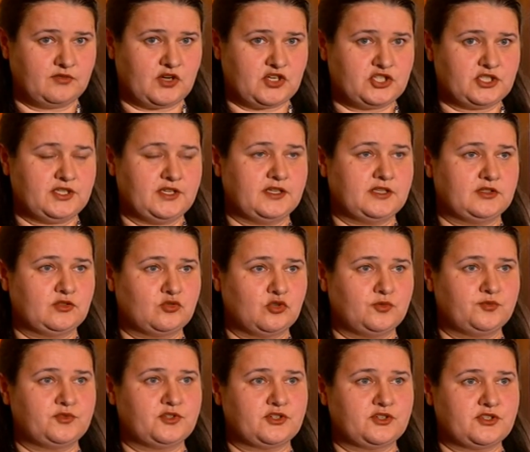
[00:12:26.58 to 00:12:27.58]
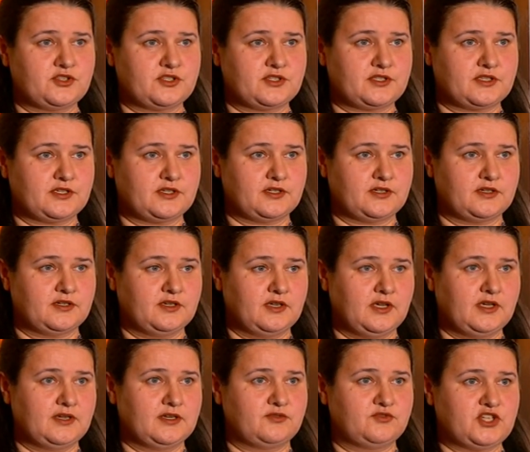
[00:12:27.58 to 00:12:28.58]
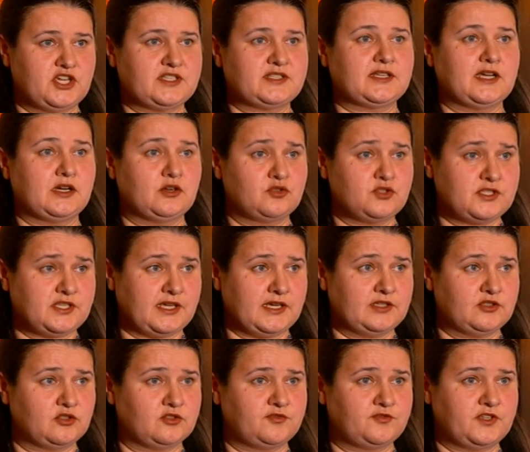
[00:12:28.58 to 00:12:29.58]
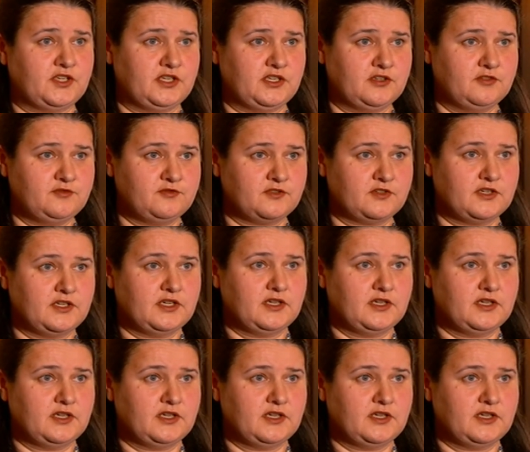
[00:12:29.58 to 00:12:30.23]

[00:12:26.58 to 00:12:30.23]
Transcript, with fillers: the Russian helicopters just outside of Kiev.